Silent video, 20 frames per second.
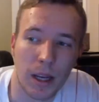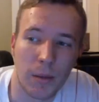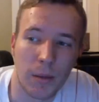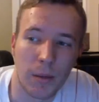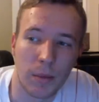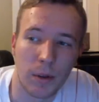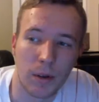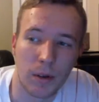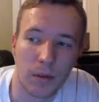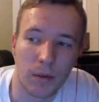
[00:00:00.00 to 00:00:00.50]

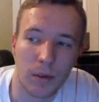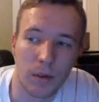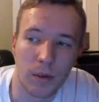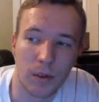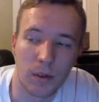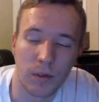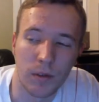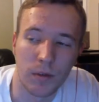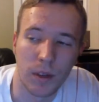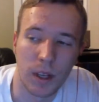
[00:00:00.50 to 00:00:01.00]
up
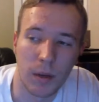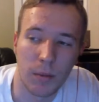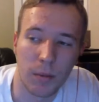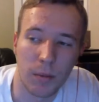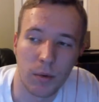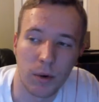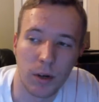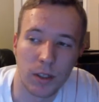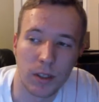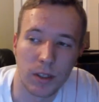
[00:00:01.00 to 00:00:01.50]
those 15
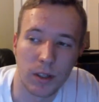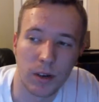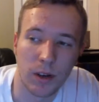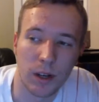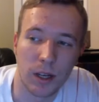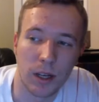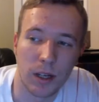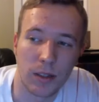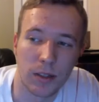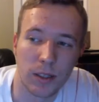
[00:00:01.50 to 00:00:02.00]
points that you're
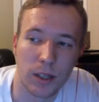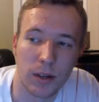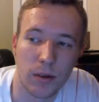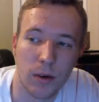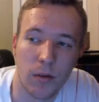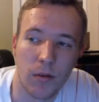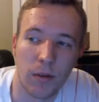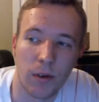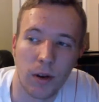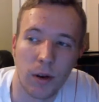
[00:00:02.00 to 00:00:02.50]
getting a
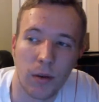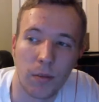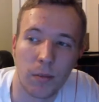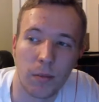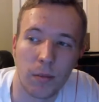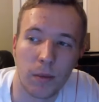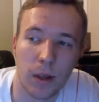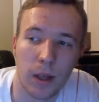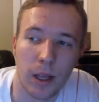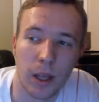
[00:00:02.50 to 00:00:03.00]
0
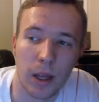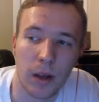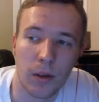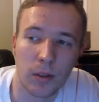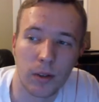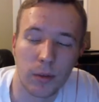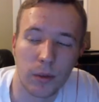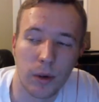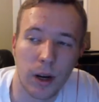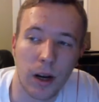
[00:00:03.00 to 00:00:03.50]
from
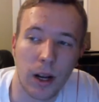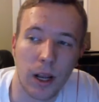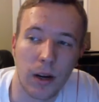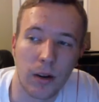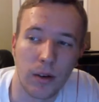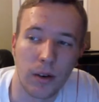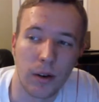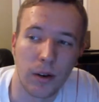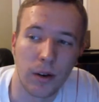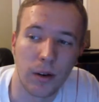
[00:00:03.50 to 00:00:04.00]
elsewhere, and I
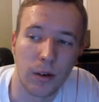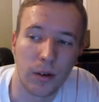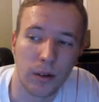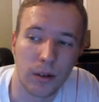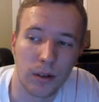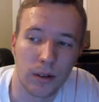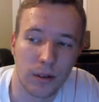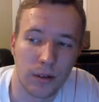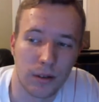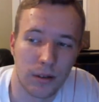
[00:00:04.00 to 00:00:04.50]
don't know
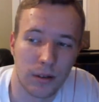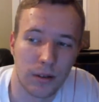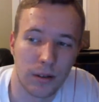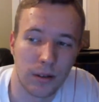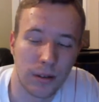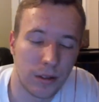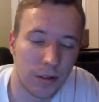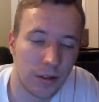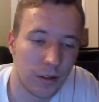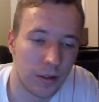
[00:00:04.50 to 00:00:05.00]

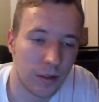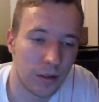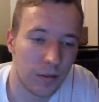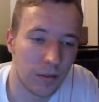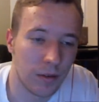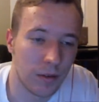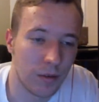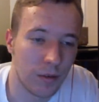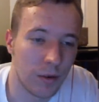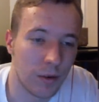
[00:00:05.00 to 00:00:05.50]

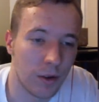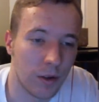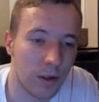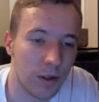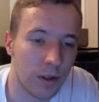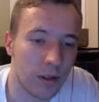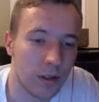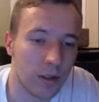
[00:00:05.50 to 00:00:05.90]
if you do it.